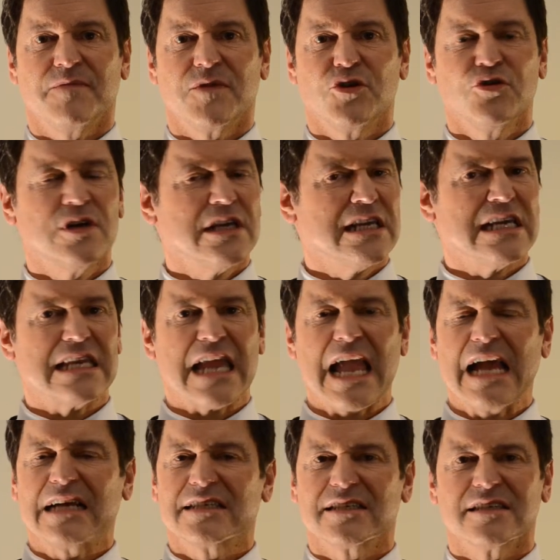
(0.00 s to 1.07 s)
You can get
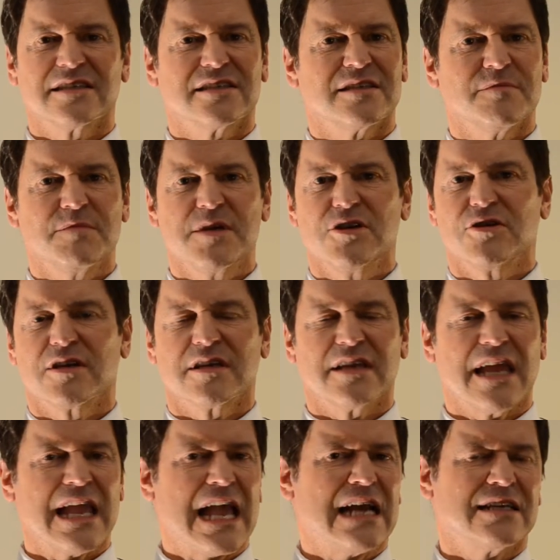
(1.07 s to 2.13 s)
access to me, you can
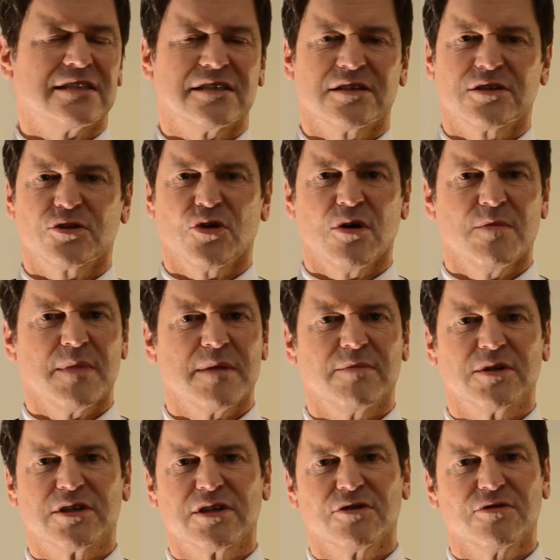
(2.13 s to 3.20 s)
get access to all my
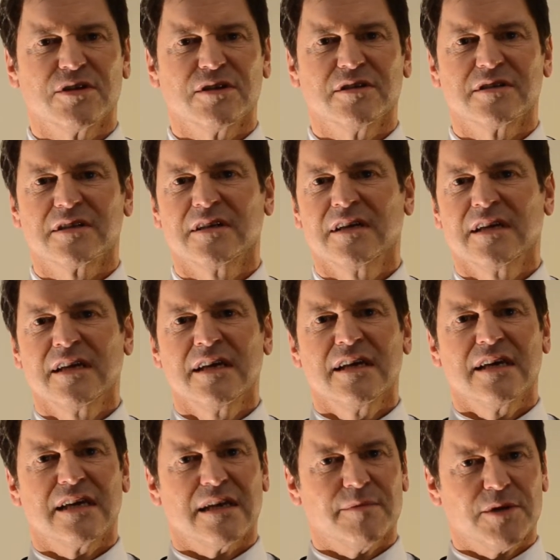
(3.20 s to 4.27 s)
materials,
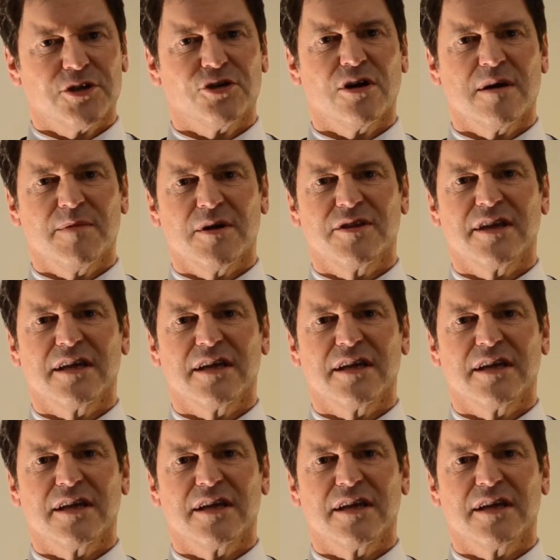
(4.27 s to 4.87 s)
and I'm going to talk about